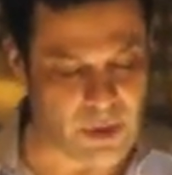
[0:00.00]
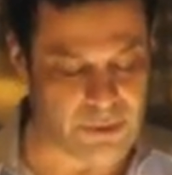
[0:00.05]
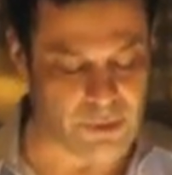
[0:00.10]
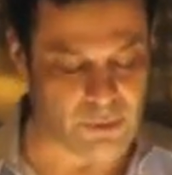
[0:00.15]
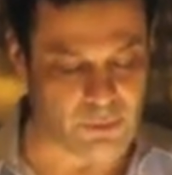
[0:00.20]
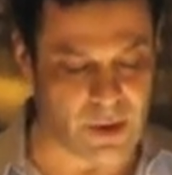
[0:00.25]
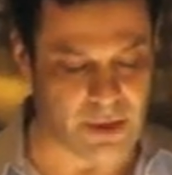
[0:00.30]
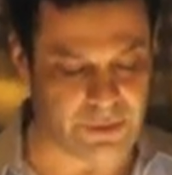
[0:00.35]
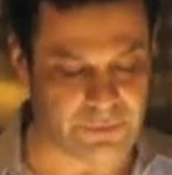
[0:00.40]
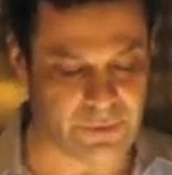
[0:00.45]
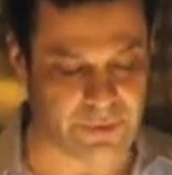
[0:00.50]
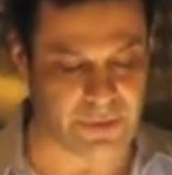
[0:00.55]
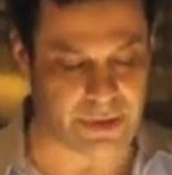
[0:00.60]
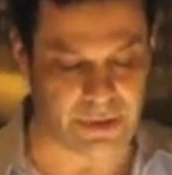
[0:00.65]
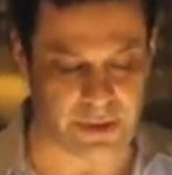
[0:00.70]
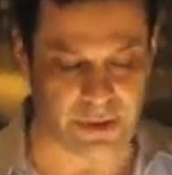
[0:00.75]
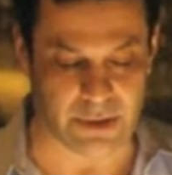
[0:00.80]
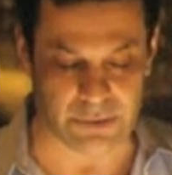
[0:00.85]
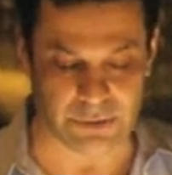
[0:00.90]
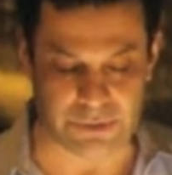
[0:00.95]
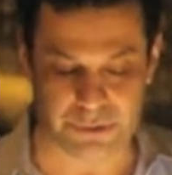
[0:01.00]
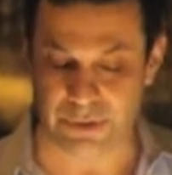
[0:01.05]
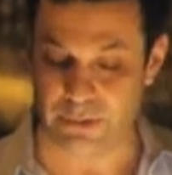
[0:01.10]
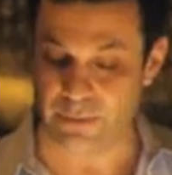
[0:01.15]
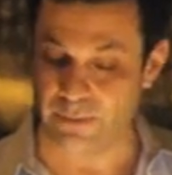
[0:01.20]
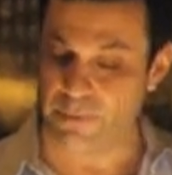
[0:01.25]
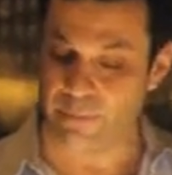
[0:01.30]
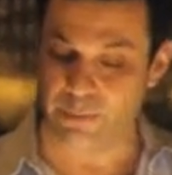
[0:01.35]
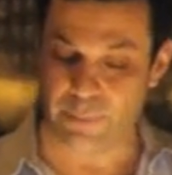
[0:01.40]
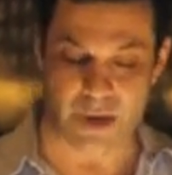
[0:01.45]
her mother run for the
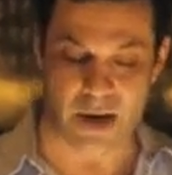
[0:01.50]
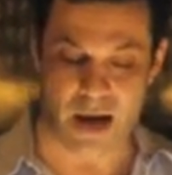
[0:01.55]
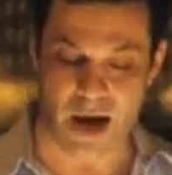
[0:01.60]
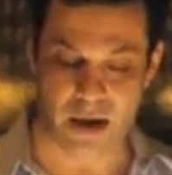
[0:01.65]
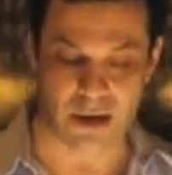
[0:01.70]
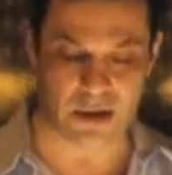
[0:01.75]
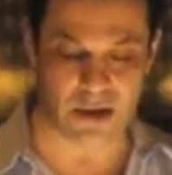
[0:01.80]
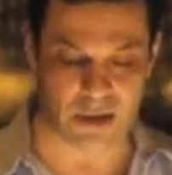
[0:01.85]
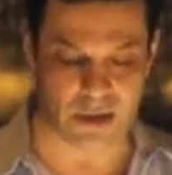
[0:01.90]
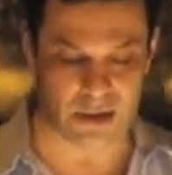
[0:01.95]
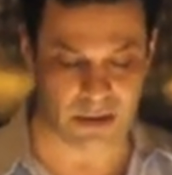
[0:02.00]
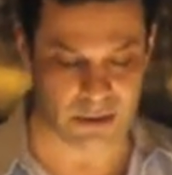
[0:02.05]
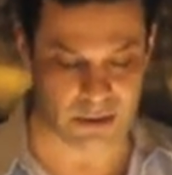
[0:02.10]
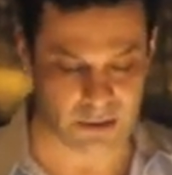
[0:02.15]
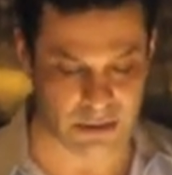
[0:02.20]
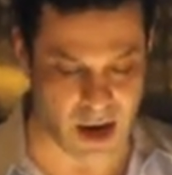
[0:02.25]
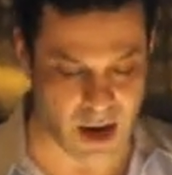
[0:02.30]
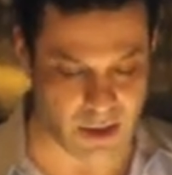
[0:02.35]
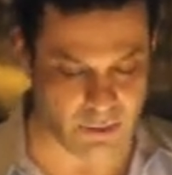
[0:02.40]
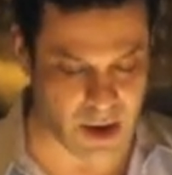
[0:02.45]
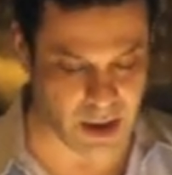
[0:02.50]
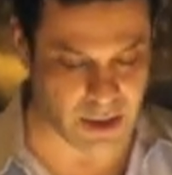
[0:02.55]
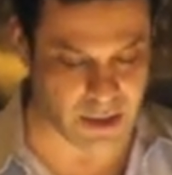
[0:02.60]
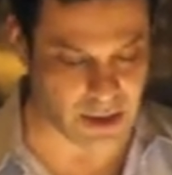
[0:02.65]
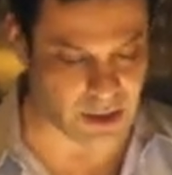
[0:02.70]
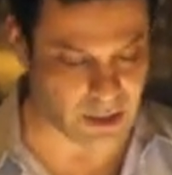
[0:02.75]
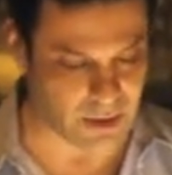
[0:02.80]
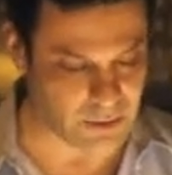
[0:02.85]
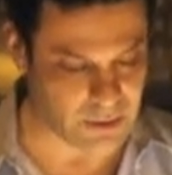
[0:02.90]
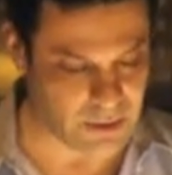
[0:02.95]
hills. But not her, not
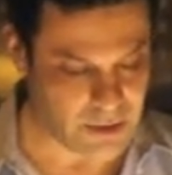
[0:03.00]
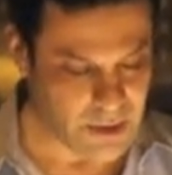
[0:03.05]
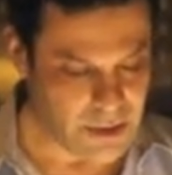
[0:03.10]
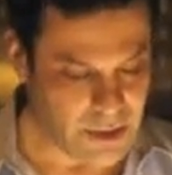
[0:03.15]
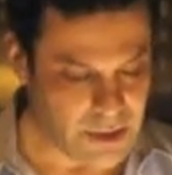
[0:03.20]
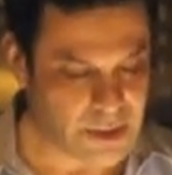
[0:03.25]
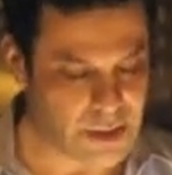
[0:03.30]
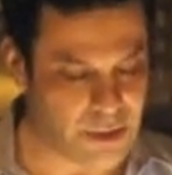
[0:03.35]
Raquel.